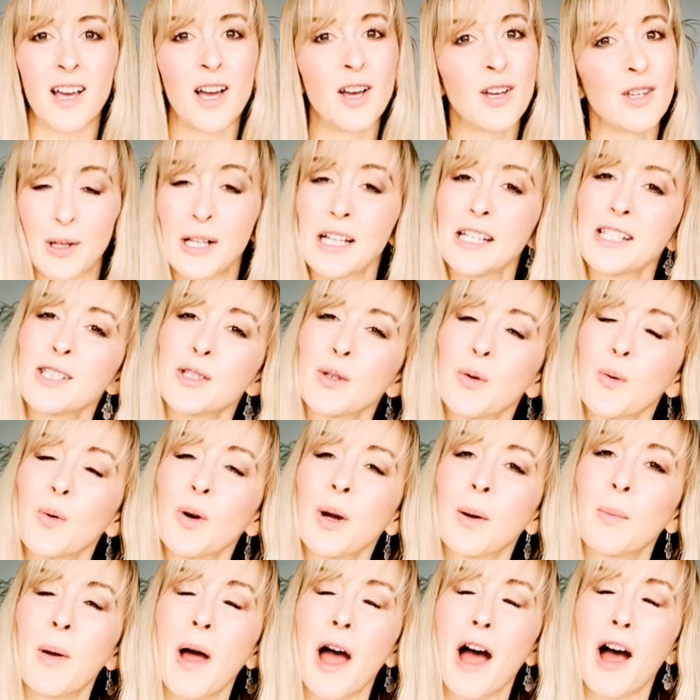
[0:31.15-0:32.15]
So let's talk
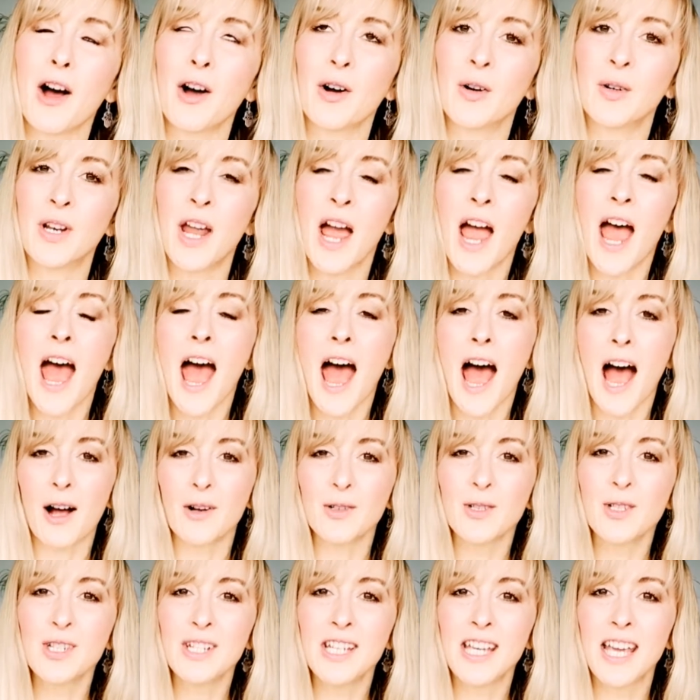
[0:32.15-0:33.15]
about how
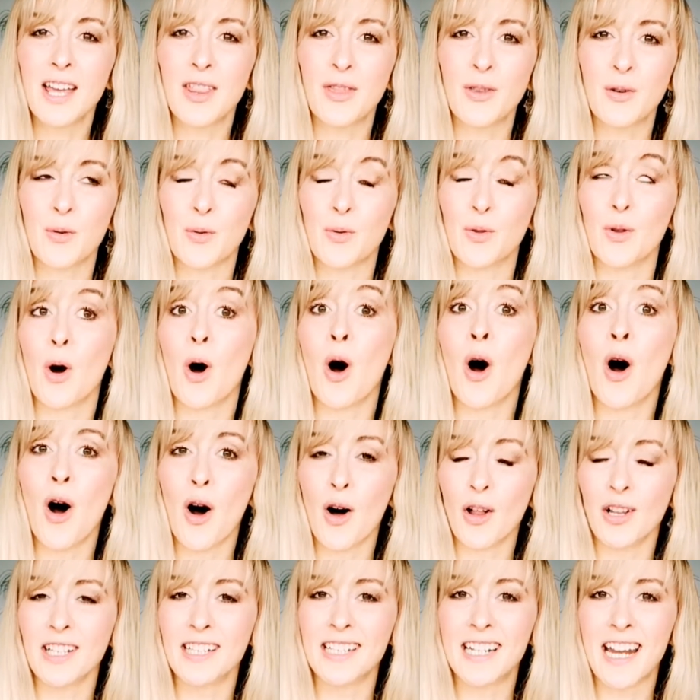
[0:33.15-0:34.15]
to get through the
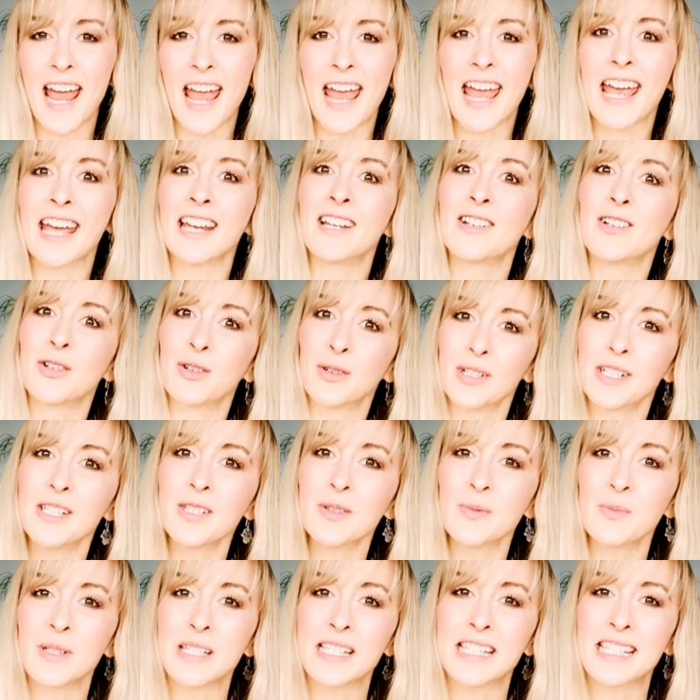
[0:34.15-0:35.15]
holiday and
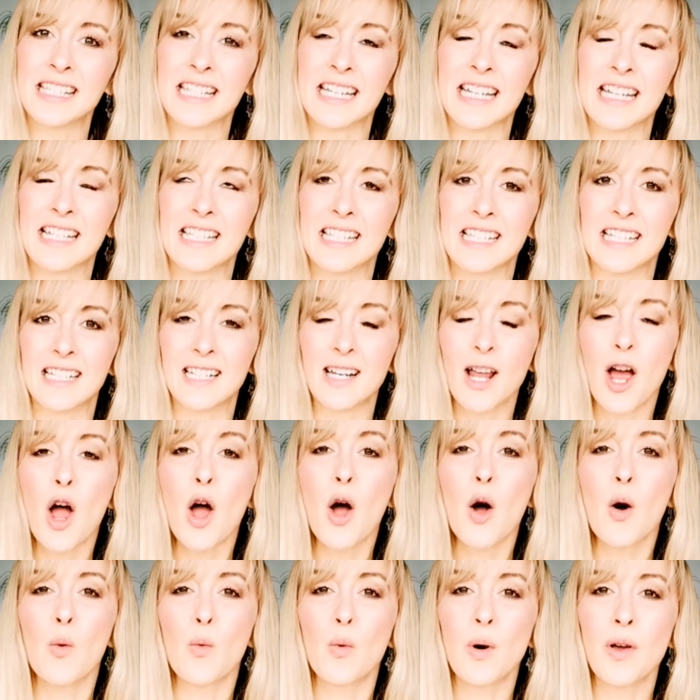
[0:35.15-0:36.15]
Christmas season
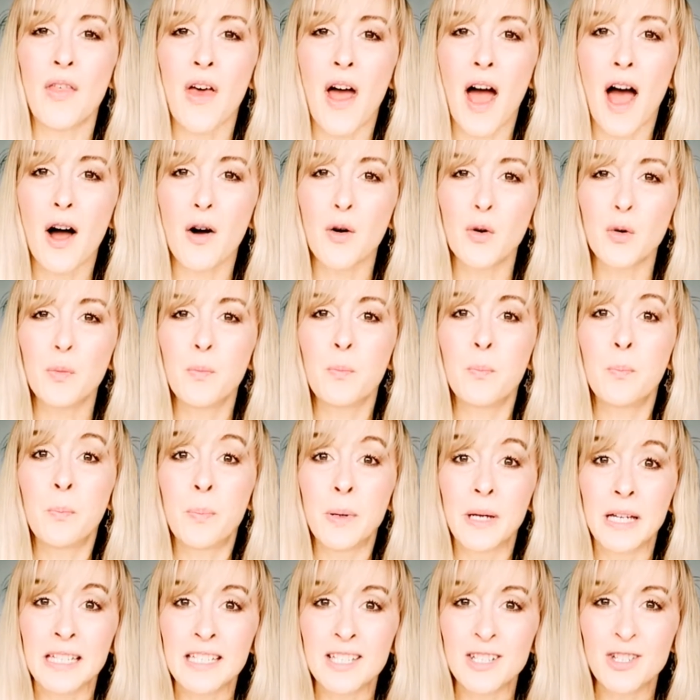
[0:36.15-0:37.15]
without
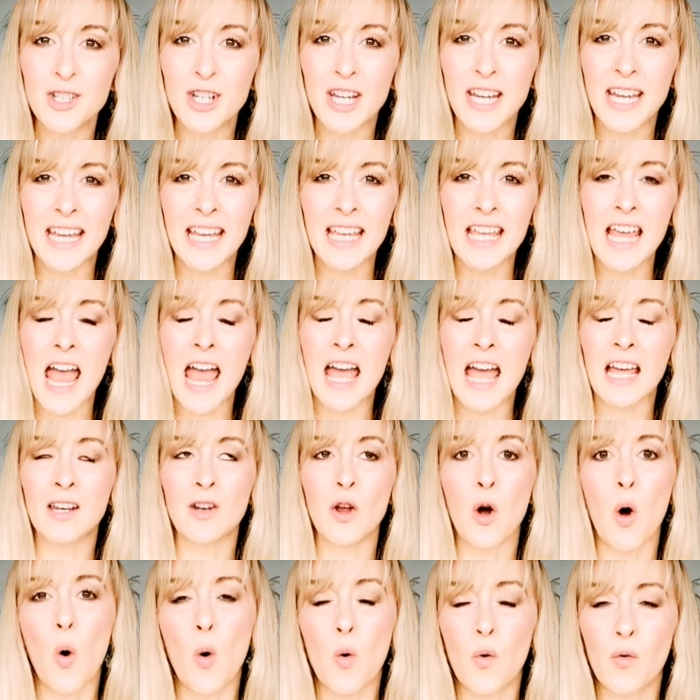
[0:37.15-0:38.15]
binging and
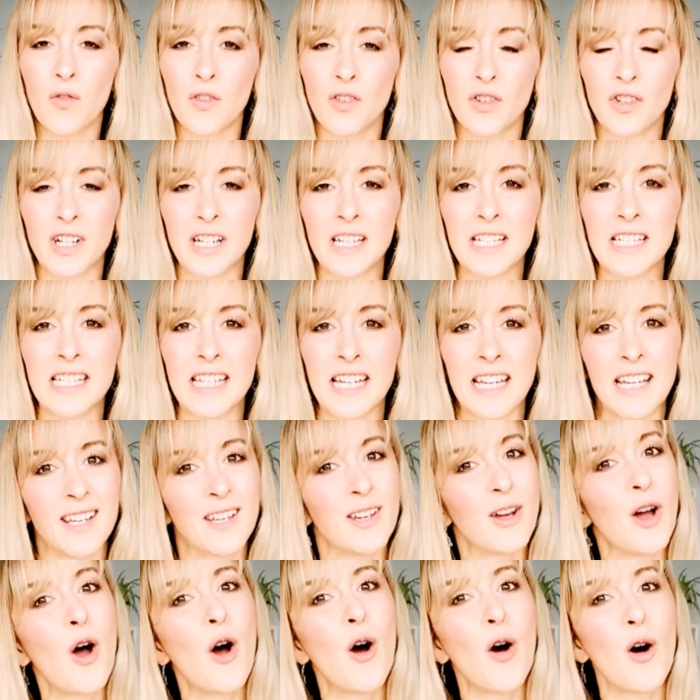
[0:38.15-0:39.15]

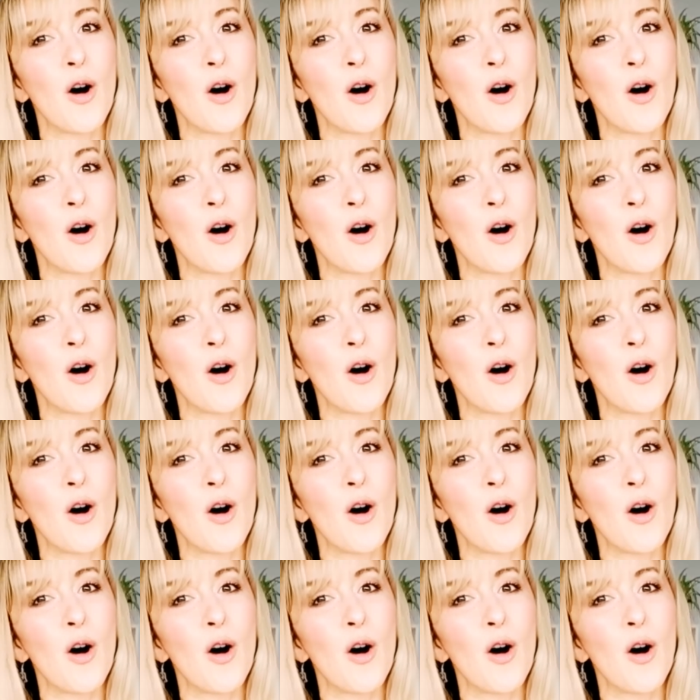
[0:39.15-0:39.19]
overeating